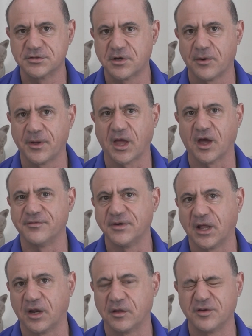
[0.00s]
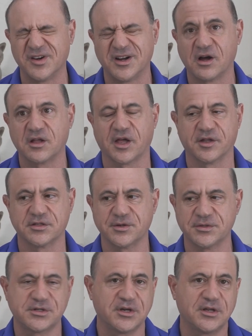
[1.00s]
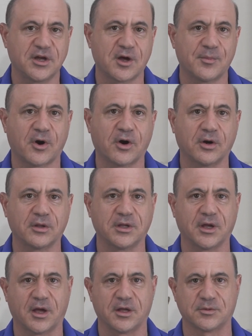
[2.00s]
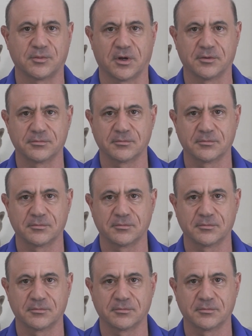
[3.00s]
going every day to the Google Cloud. So it's good to come early as well.